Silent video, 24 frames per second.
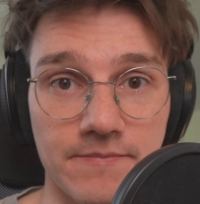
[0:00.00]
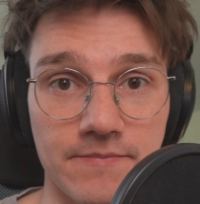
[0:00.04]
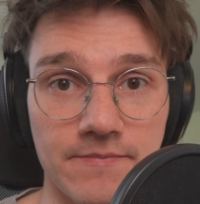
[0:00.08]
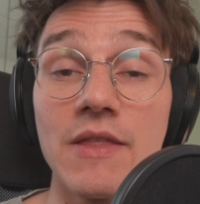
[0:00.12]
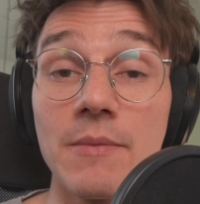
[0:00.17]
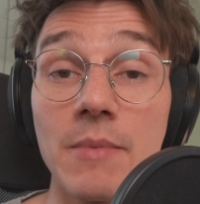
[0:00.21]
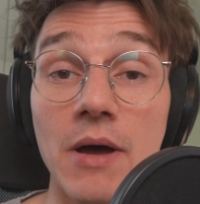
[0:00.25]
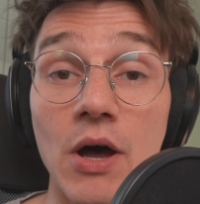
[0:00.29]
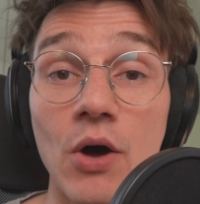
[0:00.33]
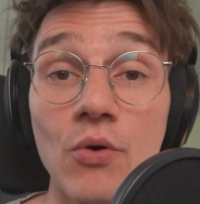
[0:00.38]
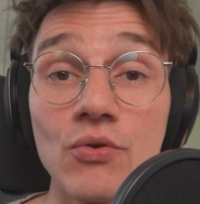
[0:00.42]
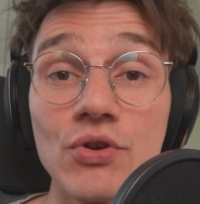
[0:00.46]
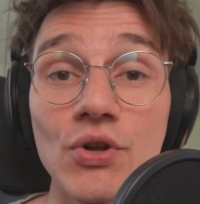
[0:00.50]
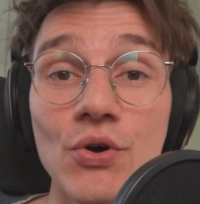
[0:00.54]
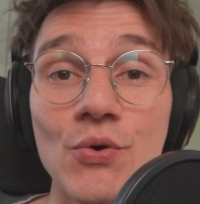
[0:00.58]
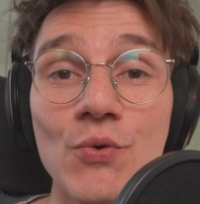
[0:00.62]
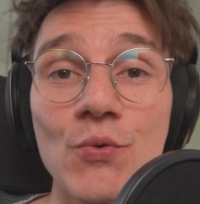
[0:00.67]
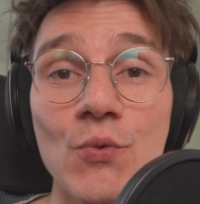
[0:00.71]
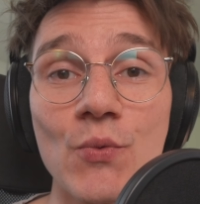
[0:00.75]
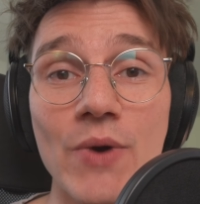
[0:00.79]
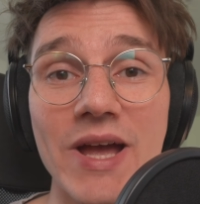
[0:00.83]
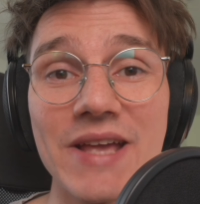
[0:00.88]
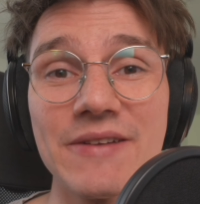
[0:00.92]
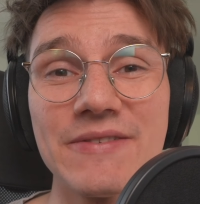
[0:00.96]
The Maono
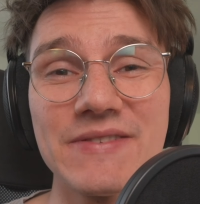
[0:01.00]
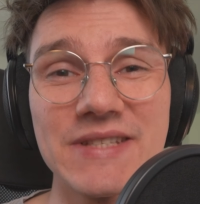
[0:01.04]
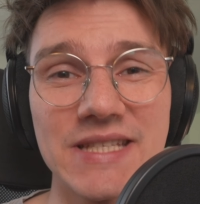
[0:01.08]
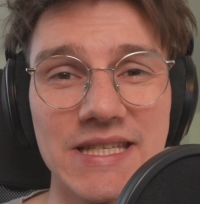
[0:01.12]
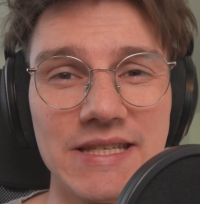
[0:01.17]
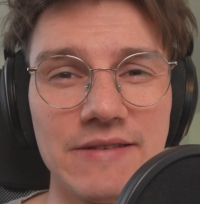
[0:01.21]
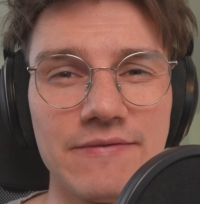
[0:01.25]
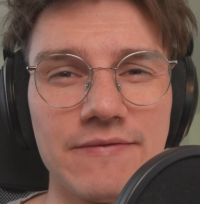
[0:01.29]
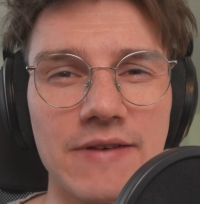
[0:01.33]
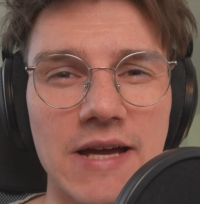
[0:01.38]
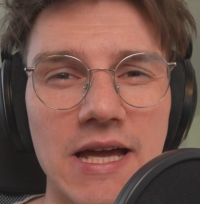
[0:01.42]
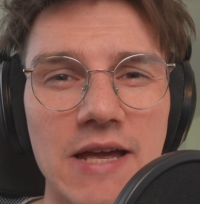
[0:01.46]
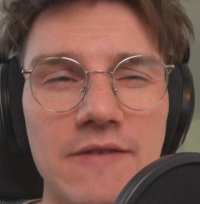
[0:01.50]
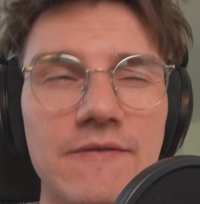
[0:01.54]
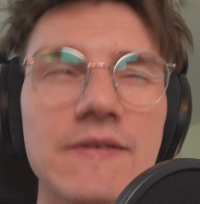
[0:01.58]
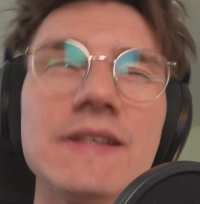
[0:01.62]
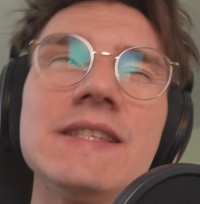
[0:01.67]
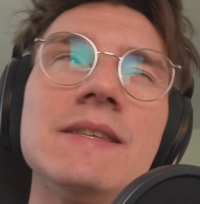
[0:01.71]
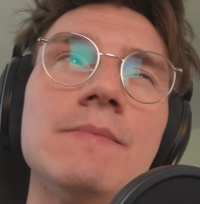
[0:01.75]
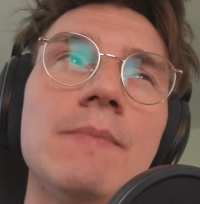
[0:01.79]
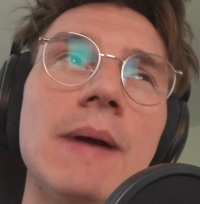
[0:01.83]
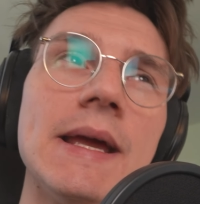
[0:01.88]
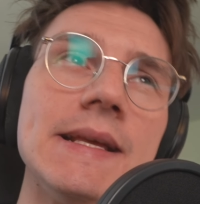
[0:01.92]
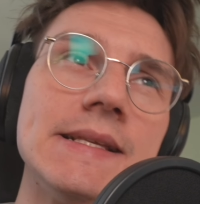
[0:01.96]
Wave T5
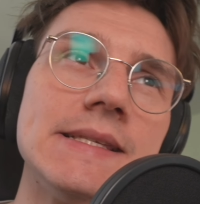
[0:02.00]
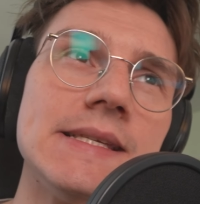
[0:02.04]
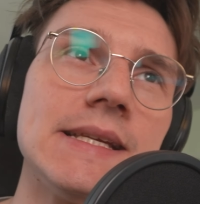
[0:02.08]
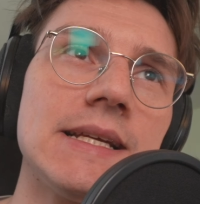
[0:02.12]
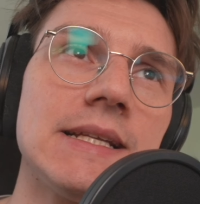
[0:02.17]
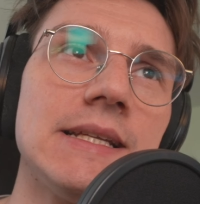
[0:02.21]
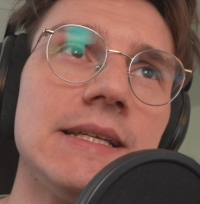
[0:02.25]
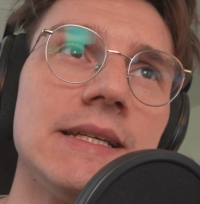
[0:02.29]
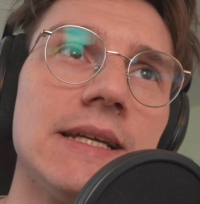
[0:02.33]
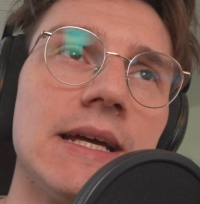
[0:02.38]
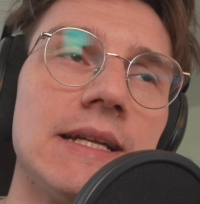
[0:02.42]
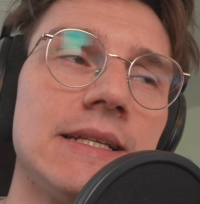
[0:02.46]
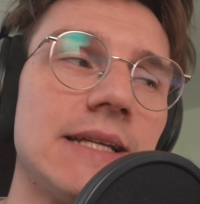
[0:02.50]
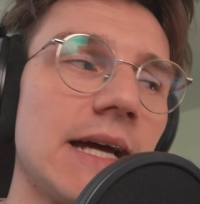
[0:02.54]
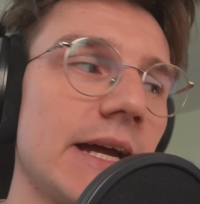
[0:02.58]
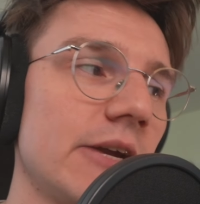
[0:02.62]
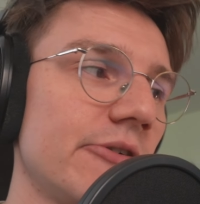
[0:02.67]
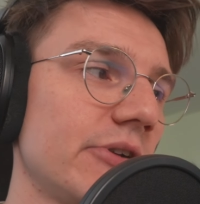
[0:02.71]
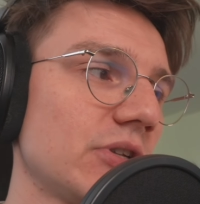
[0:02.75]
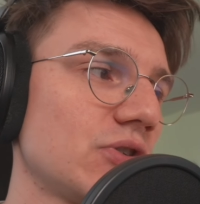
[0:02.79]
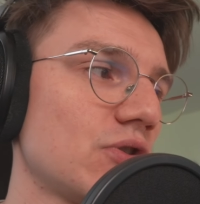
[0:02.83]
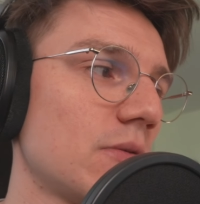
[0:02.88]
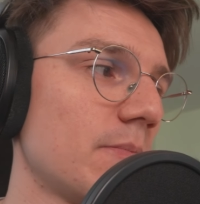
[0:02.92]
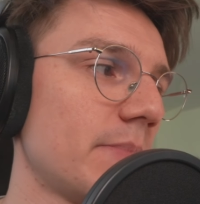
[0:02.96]
is basically a
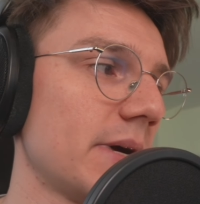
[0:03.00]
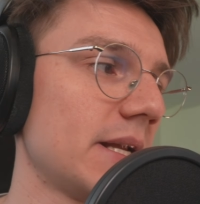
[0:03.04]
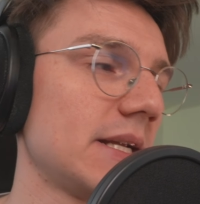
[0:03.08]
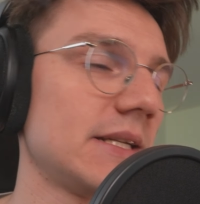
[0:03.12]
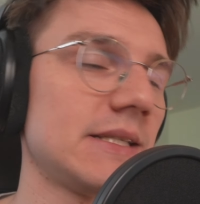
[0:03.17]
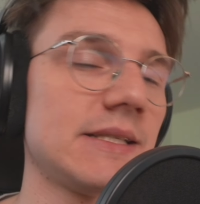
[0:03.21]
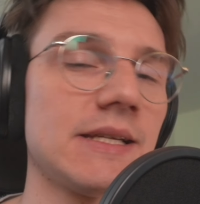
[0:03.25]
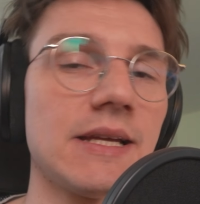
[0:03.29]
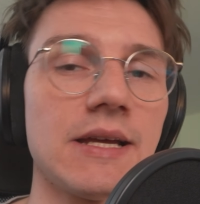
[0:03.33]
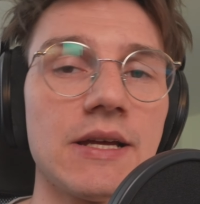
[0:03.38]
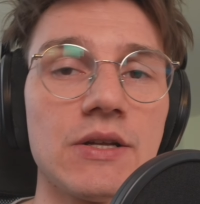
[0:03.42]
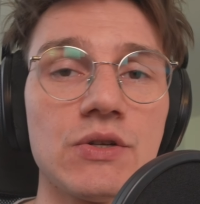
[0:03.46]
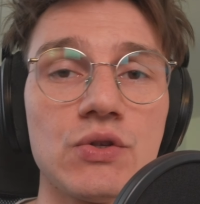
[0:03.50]
direct competitor